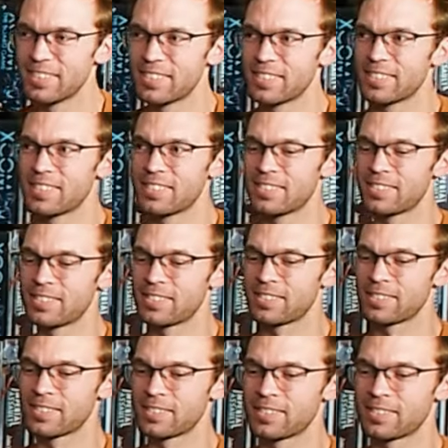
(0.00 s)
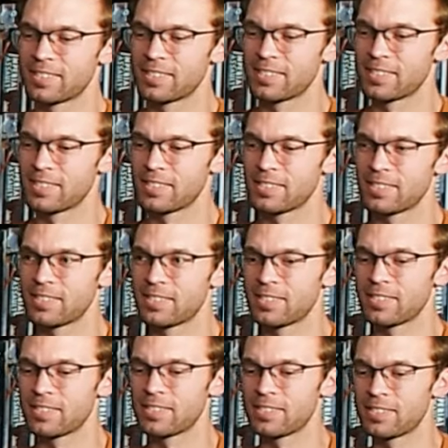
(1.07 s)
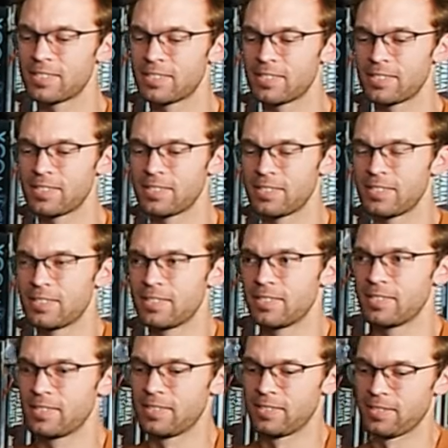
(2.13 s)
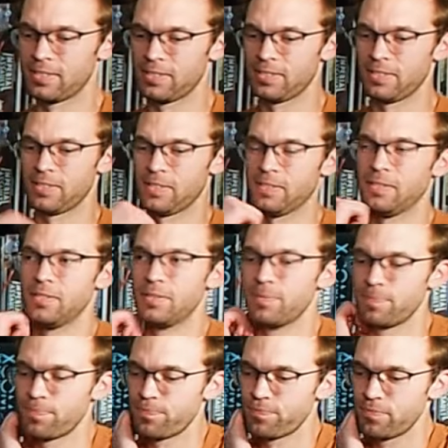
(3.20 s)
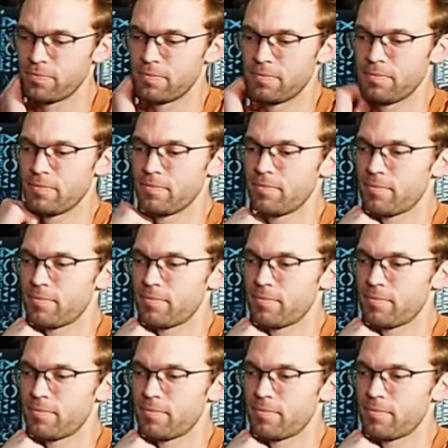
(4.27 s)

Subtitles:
(not speaking)